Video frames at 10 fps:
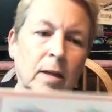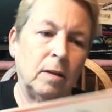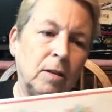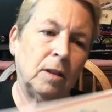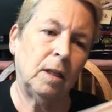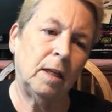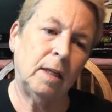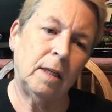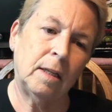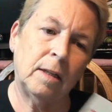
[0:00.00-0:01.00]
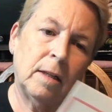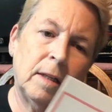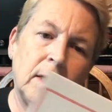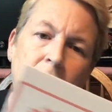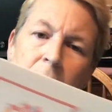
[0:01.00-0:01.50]
it looks like
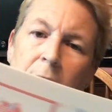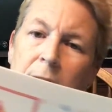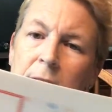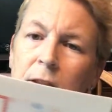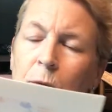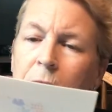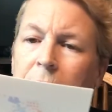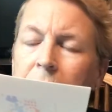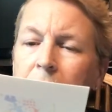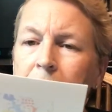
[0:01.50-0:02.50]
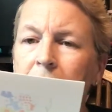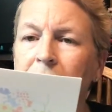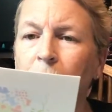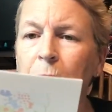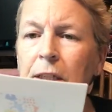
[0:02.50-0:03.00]
it's going to end up being
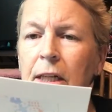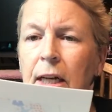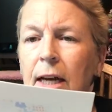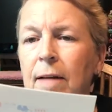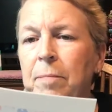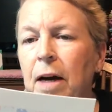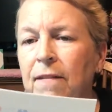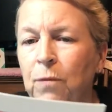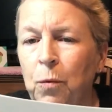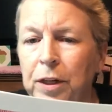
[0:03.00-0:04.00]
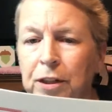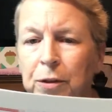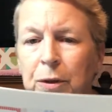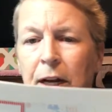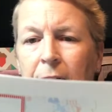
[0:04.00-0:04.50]
14.5 by
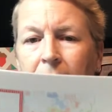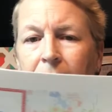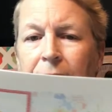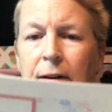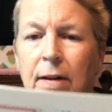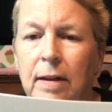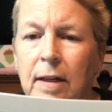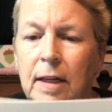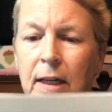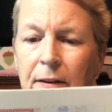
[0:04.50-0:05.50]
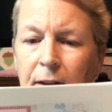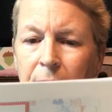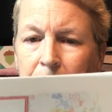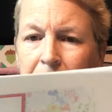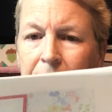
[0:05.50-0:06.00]
42.5. And then in
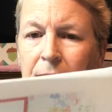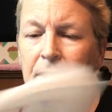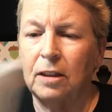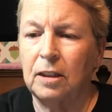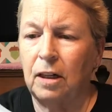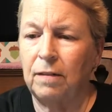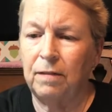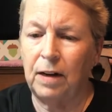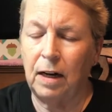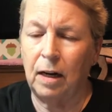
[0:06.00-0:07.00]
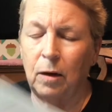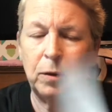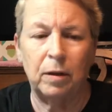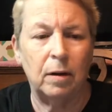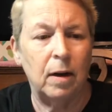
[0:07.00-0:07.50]
the back tells us
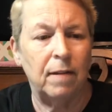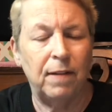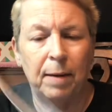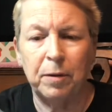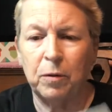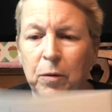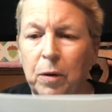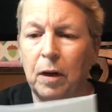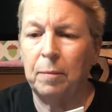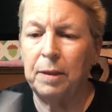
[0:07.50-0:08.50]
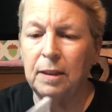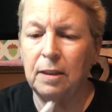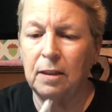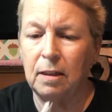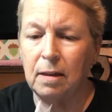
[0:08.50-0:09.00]
our fabric
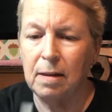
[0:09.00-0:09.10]
requirements.